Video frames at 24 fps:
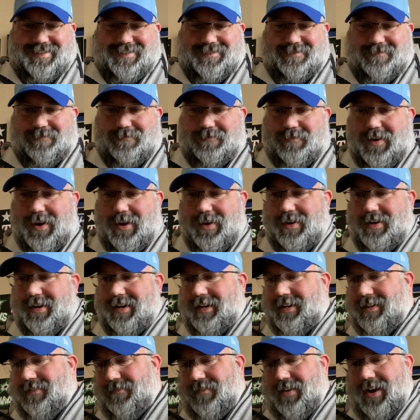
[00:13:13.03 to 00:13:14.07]

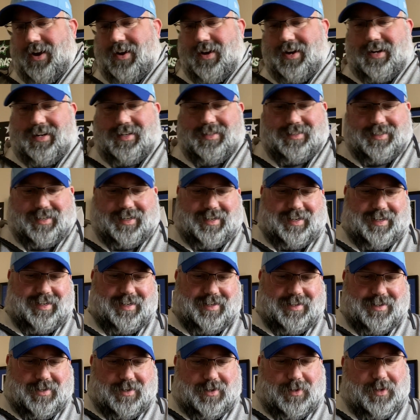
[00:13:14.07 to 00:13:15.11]
Very, very
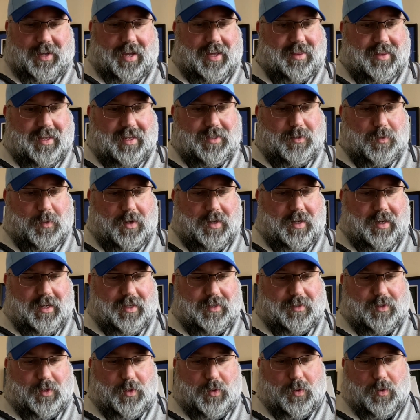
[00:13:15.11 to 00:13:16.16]
exciting. Okay, this one
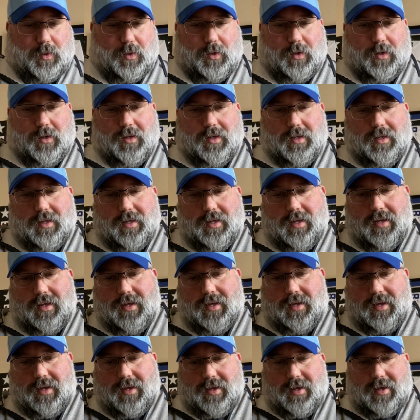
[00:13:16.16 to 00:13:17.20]
is cool.
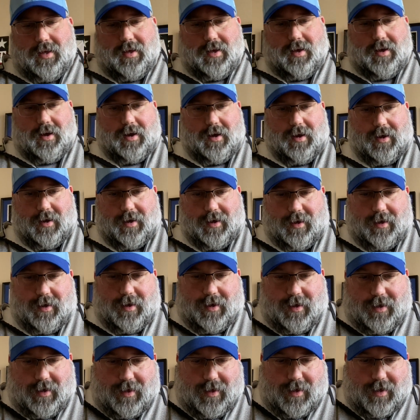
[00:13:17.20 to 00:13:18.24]
Uh,
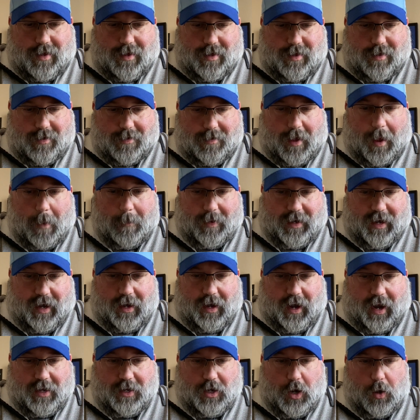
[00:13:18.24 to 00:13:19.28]
I mean, I,
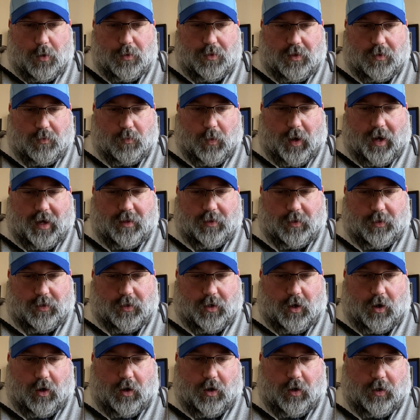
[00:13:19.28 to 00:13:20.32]
I know the regular
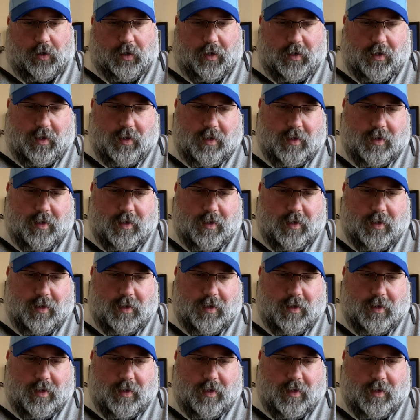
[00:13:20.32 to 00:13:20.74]
card,